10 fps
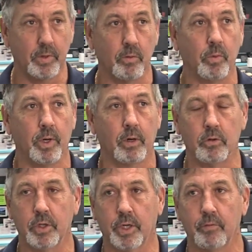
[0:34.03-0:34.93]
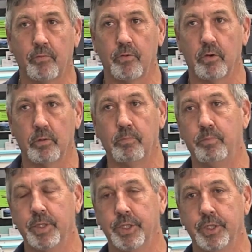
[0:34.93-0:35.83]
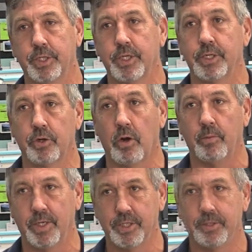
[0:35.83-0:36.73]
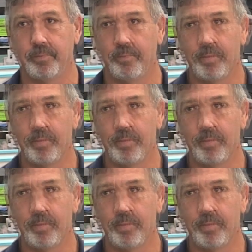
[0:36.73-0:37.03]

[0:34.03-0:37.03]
We are looking for business as always.